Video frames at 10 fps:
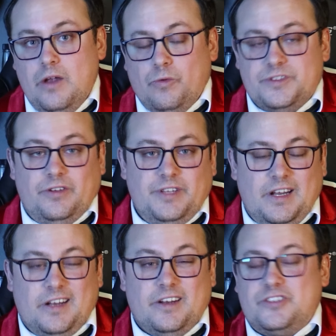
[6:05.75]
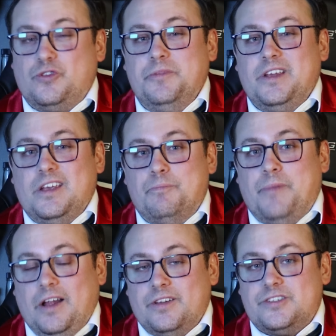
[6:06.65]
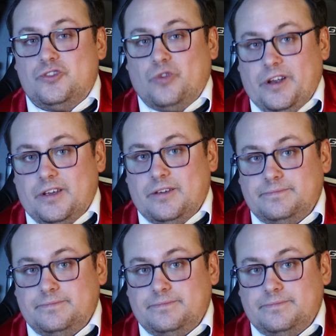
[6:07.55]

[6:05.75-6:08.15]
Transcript: resulting in an extremely imbalanced drink.